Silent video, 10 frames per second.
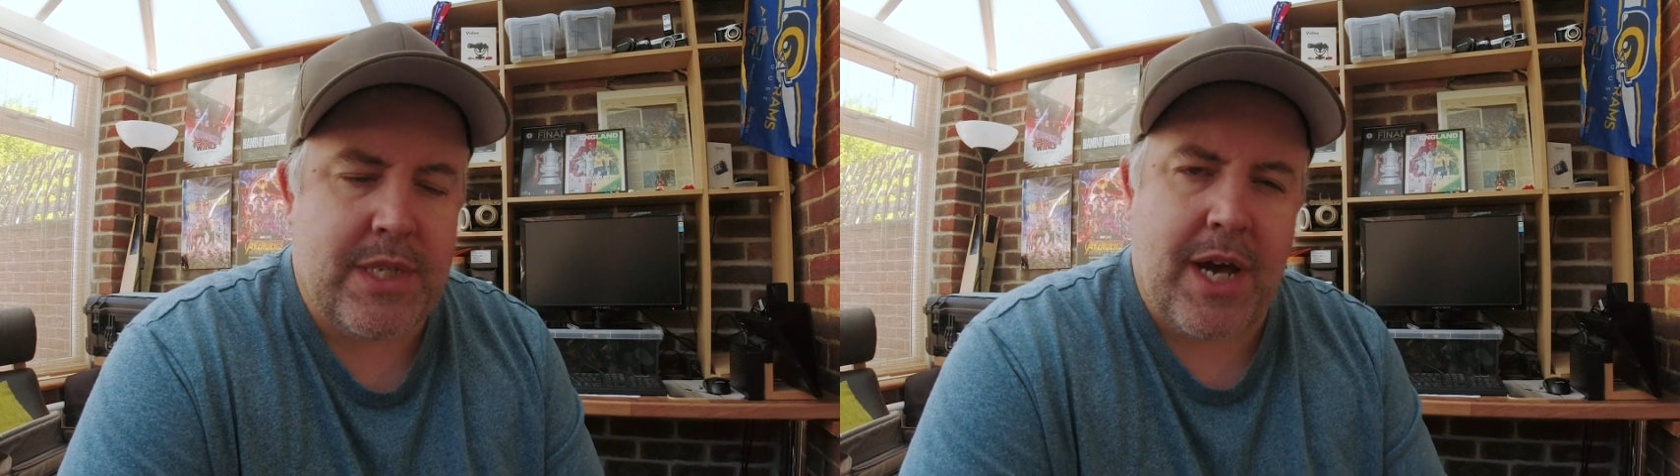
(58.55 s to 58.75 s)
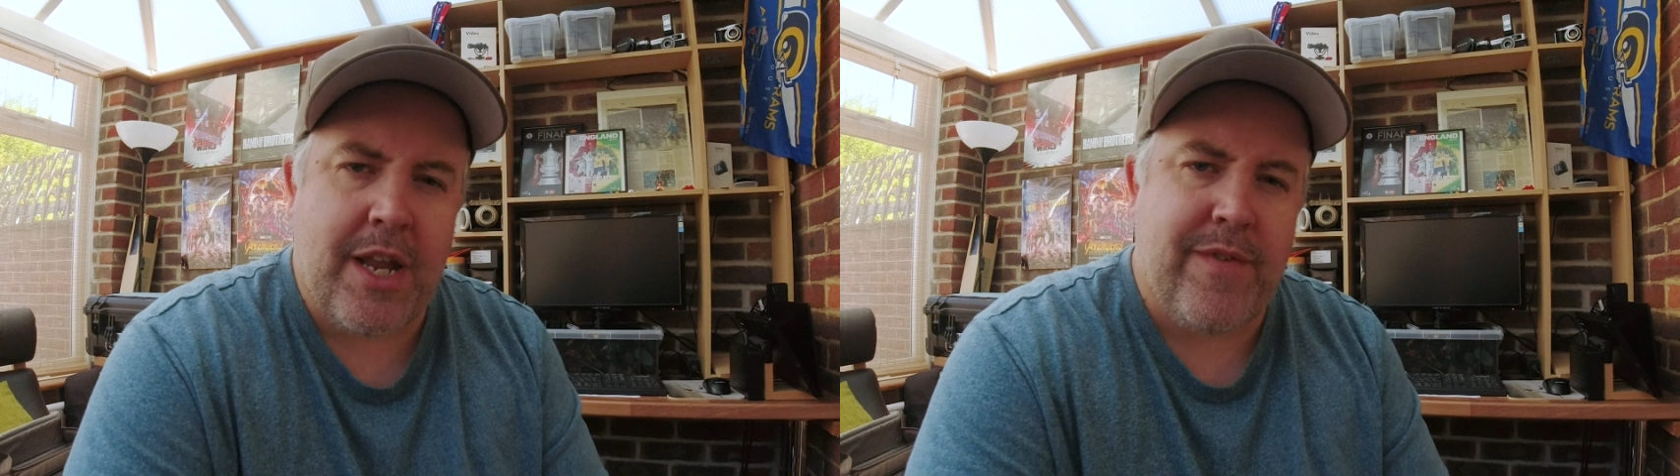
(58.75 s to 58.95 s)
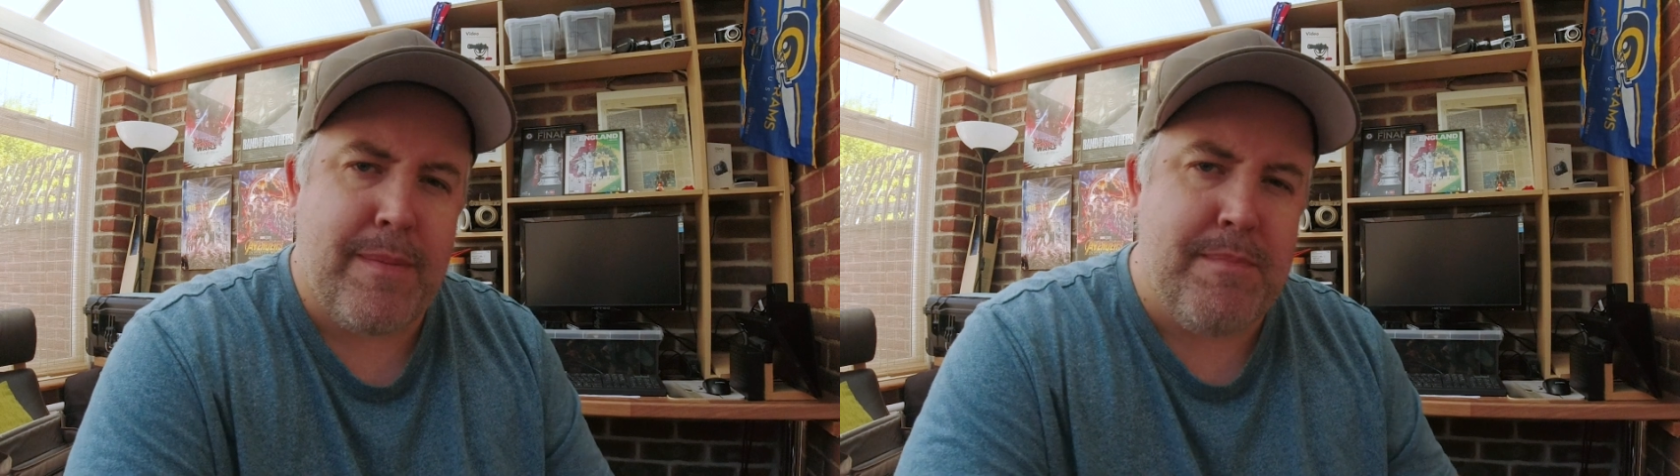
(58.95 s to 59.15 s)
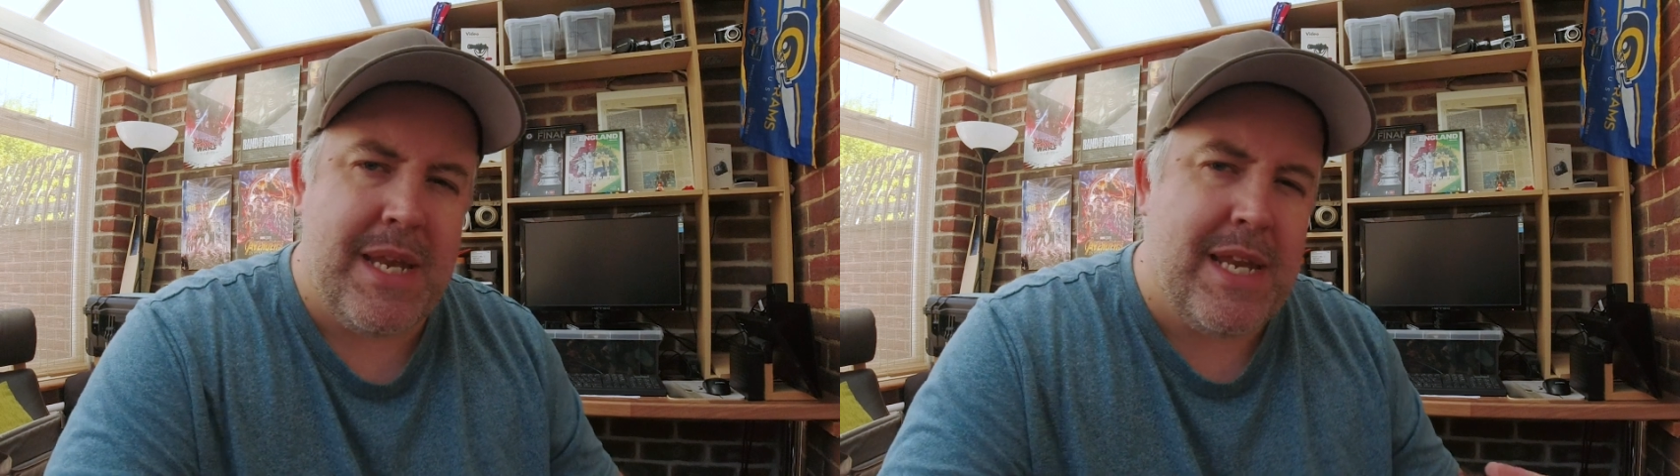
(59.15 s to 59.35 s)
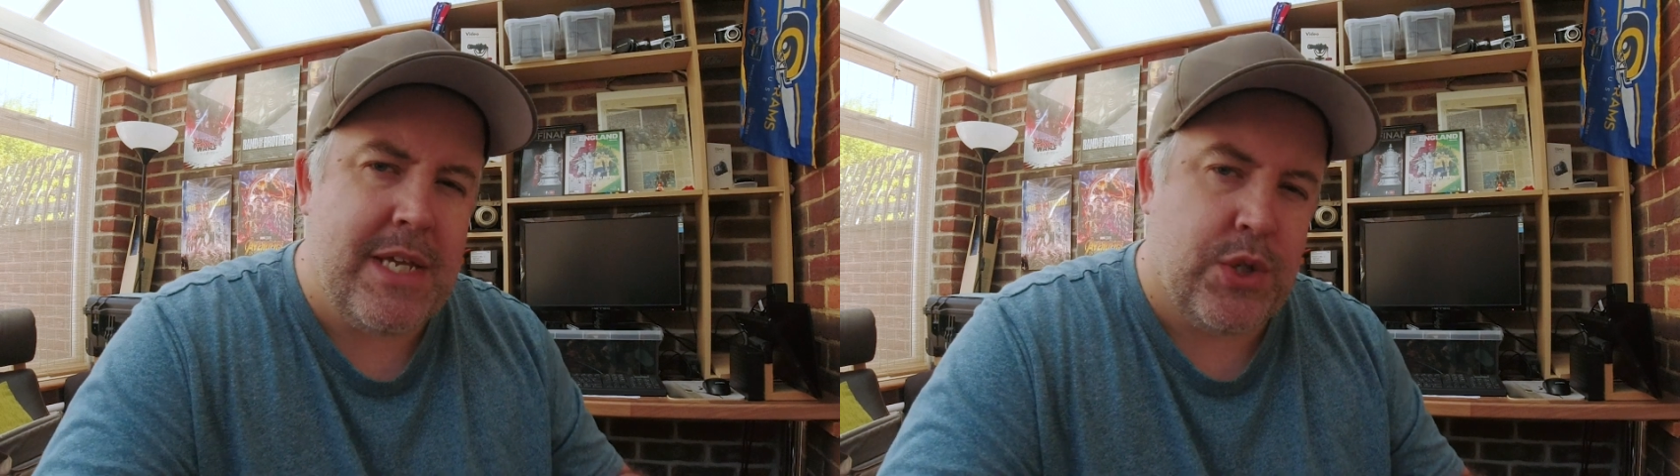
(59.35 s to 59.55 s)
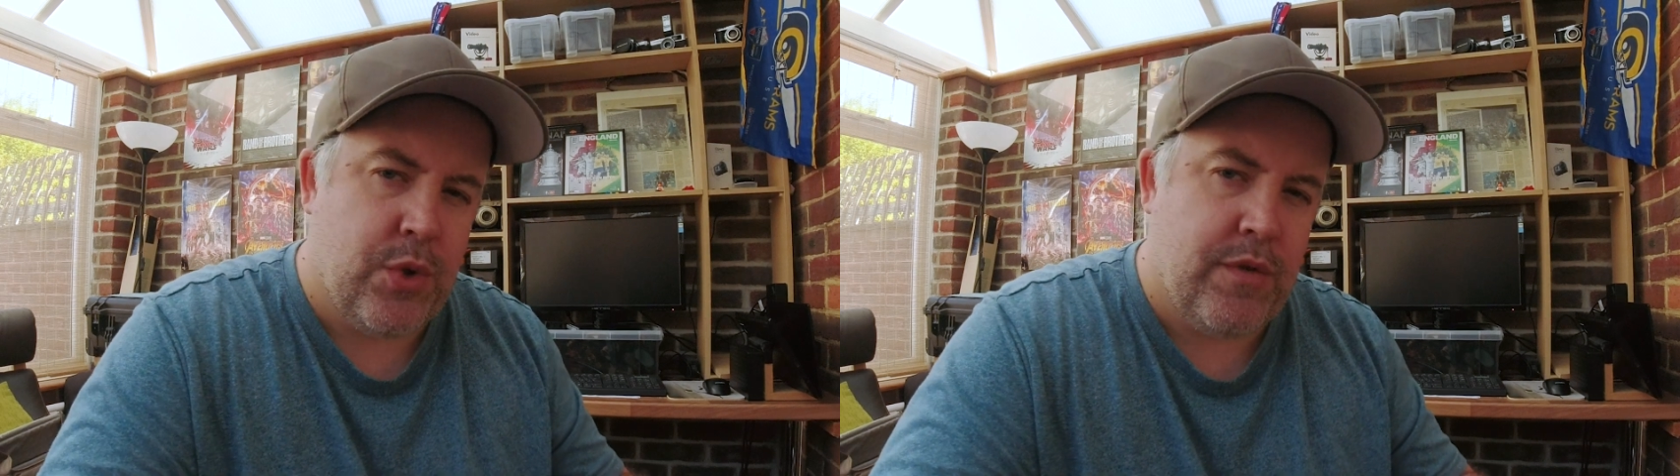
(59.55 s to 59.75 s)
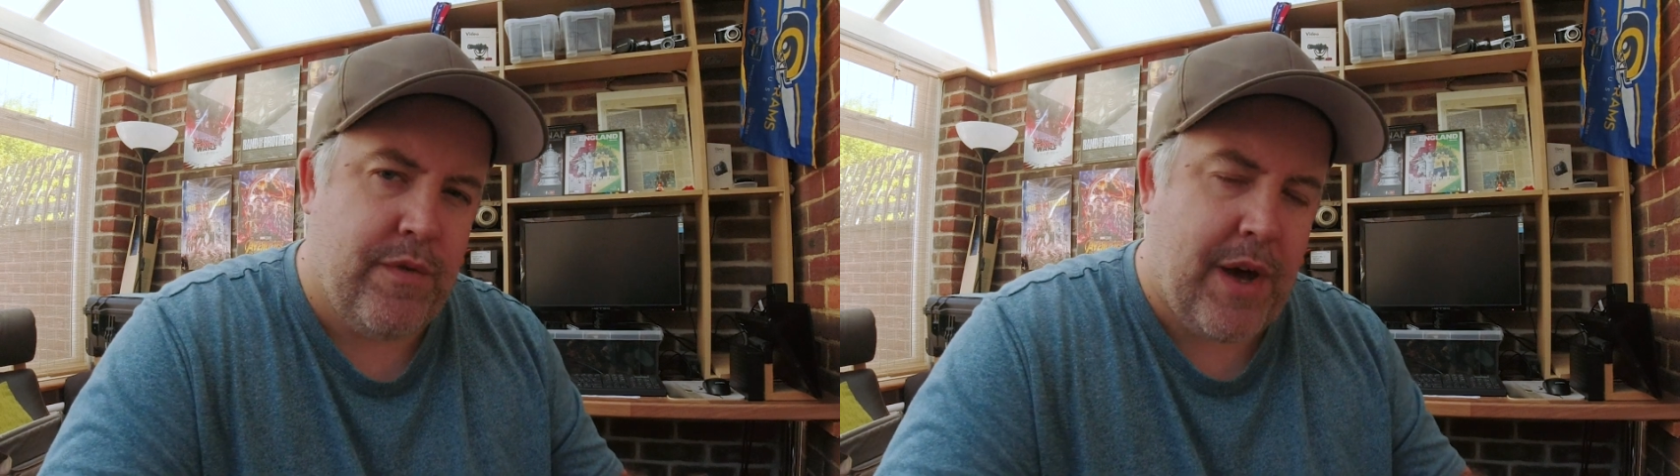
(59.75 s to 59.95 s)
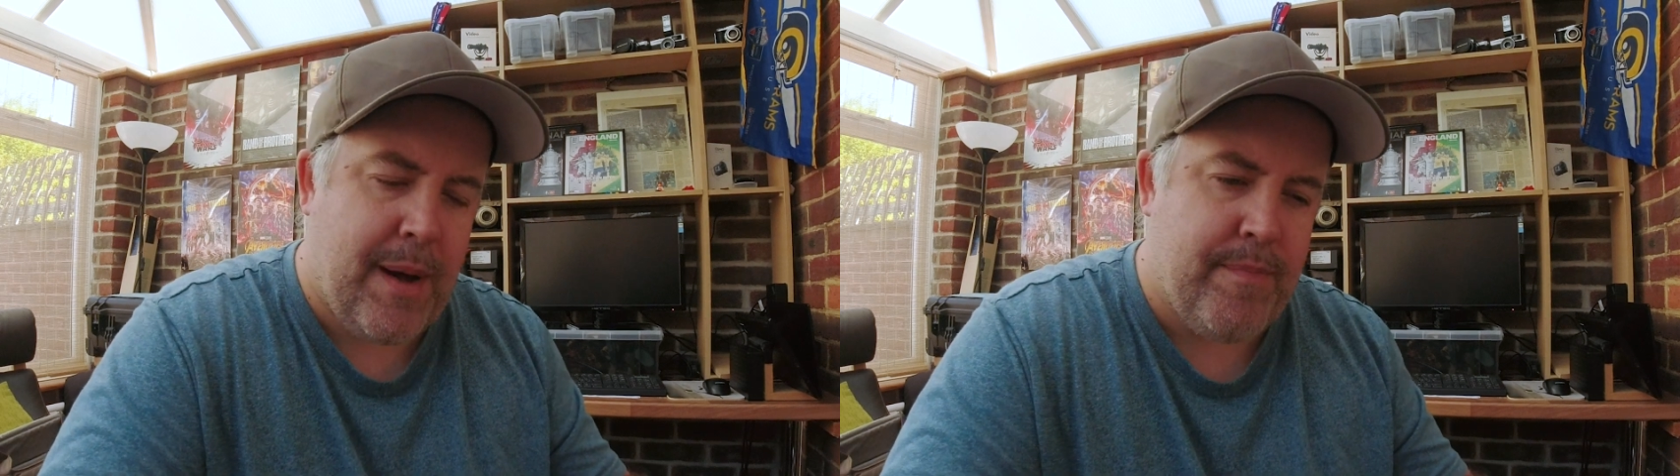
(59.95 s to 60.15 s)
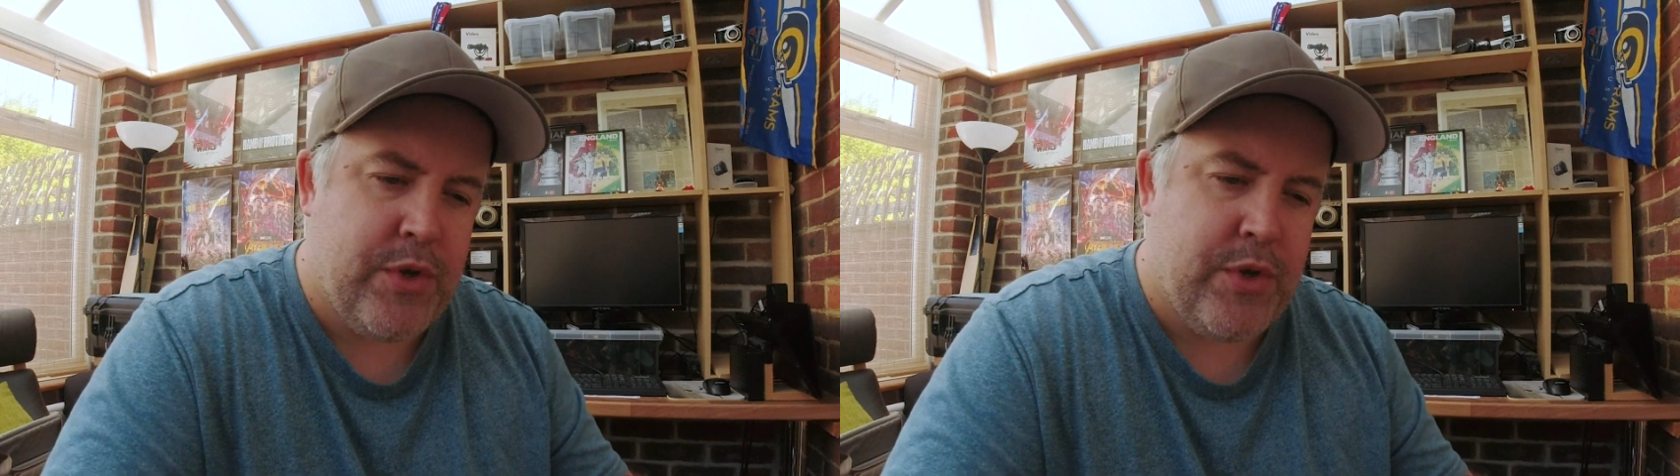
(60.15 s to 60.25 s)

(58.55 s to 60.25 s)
as kind of a mini sort of